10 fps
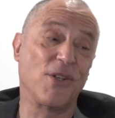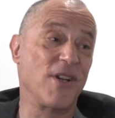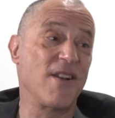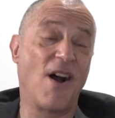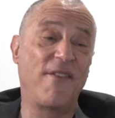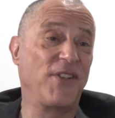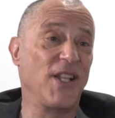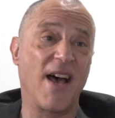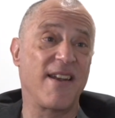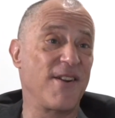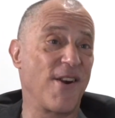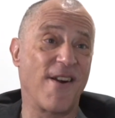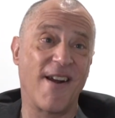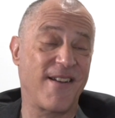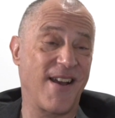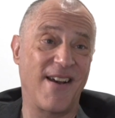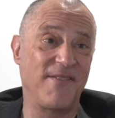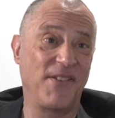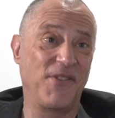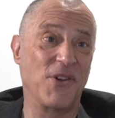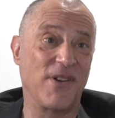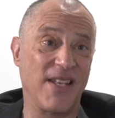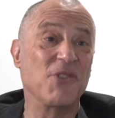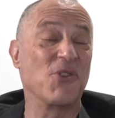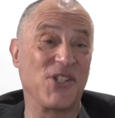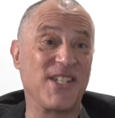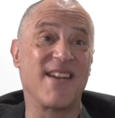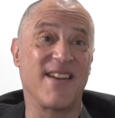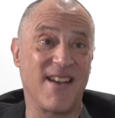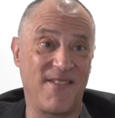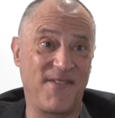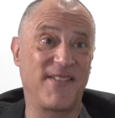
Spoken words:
learn an awful lot in our archive if you're interested enough.